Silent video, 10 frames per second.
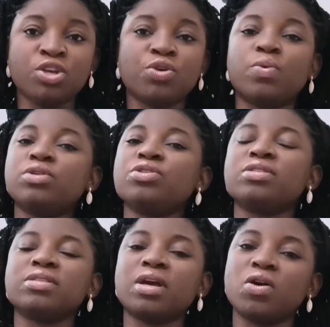You want to
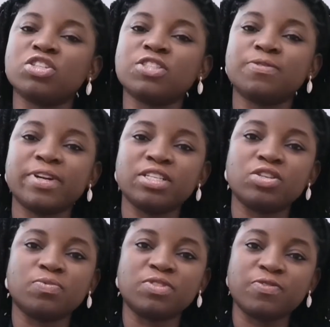seek God's face
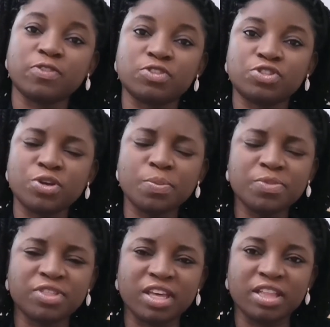for
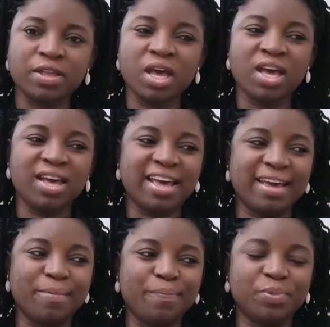something,
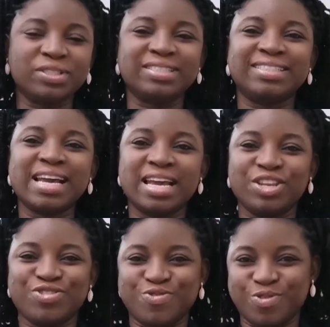but
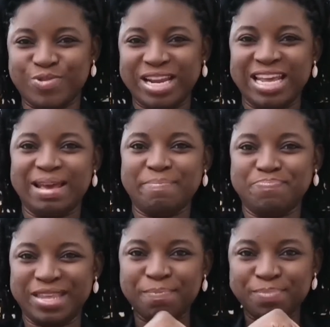then you already
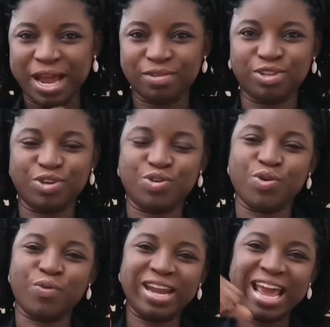deep down you
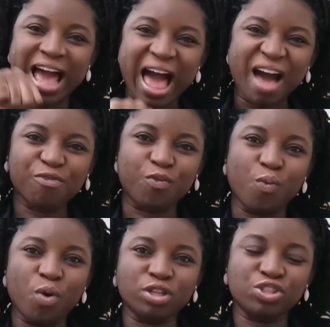already have
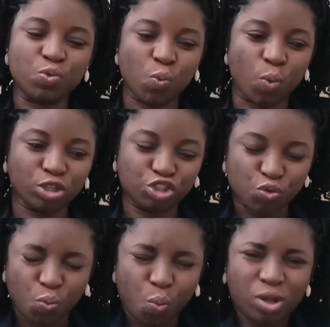what
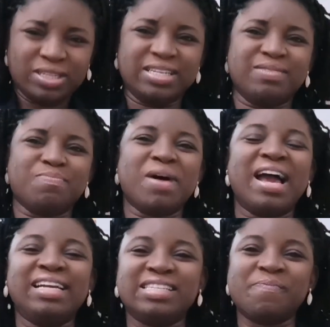you want in
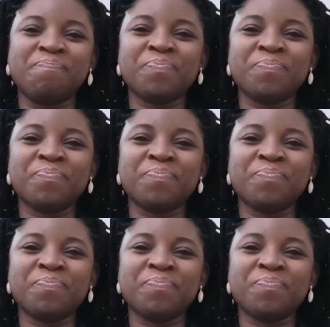mind.